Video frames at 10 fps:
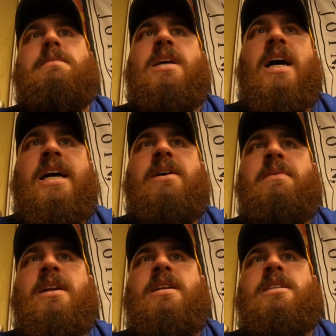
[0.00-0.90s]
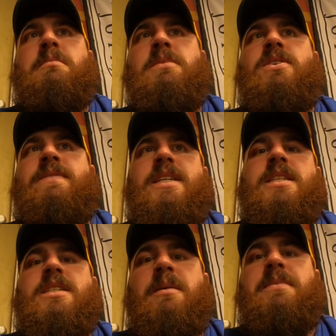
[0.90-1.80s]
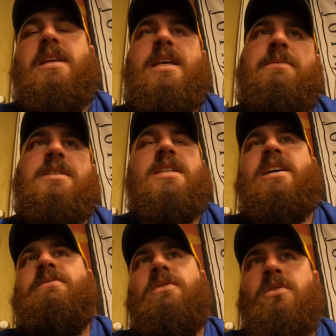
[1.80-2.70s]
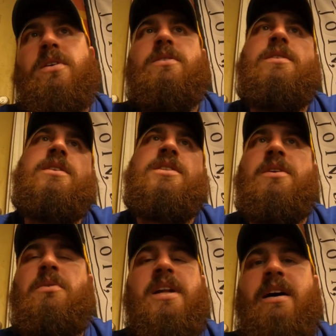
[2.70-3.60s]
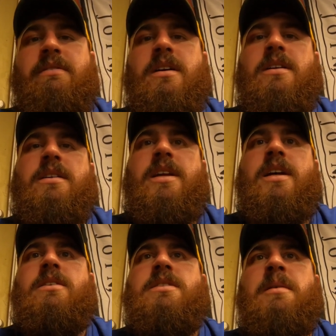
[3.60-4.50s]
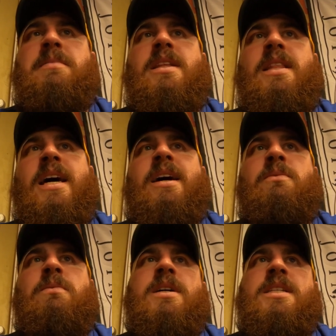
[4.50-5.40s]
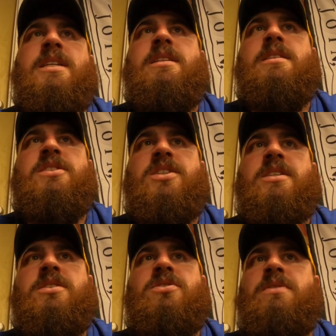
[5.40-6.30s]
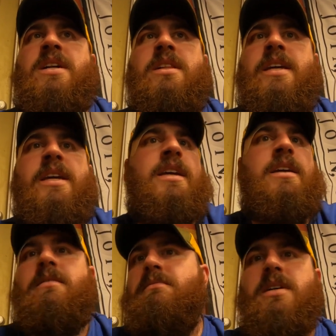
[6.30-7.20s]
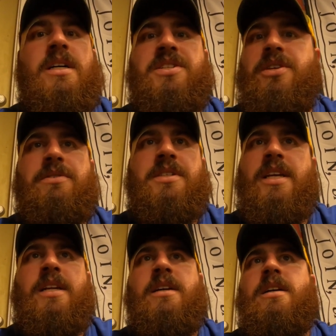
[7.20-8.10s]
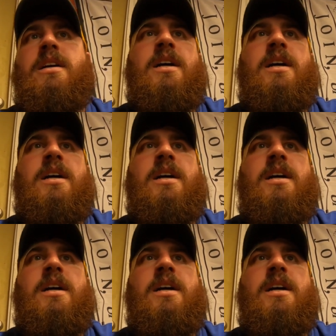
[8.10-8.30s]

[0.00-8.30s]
Kind of wanted to move into something that was like 4 doors or whatever, something that wasn't just strictly a 2-seater.